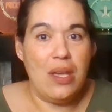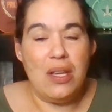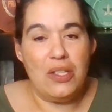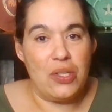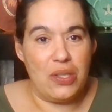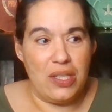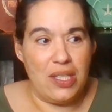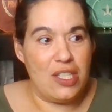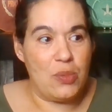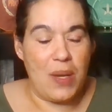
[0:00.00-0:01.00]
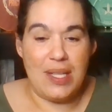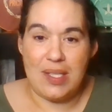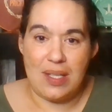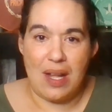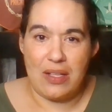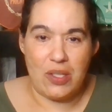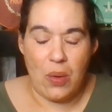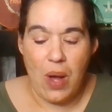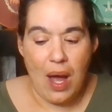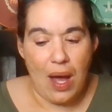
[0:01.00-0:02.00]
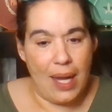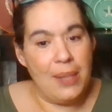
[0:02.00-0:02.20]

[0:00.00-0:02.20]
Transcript: so that this way it's not so high.